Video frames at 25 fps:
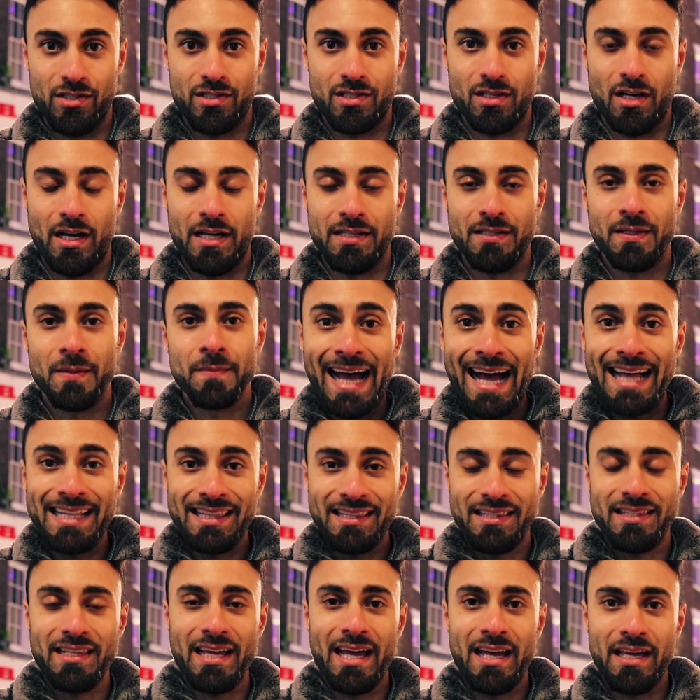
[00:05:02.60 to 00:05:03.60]
on his side.
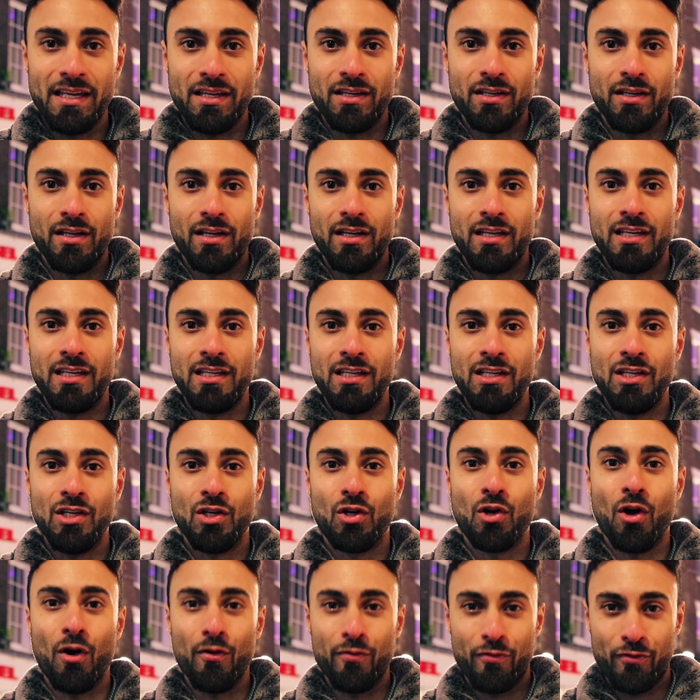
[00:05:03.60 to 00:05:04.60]
That day, he
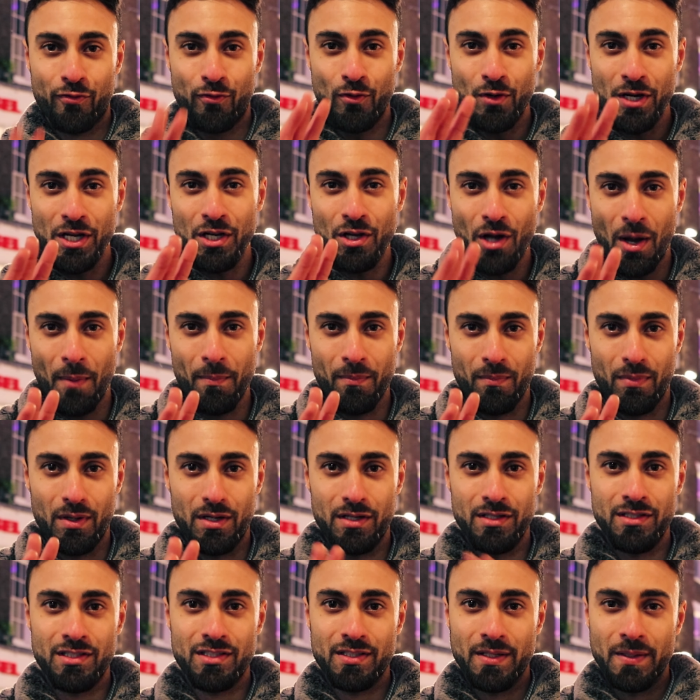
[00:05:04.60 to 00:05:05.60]
got 3
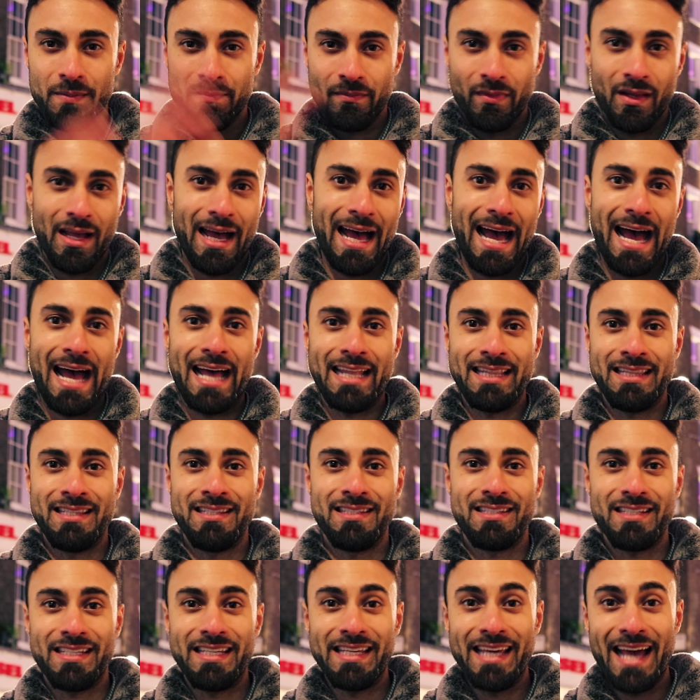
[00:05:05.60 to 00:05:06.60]
numbers,
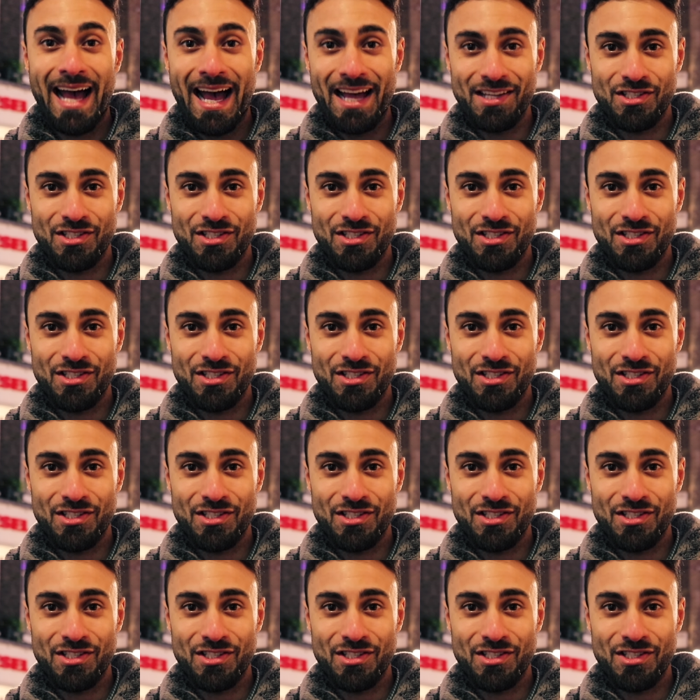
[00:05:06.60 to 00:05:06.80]
and he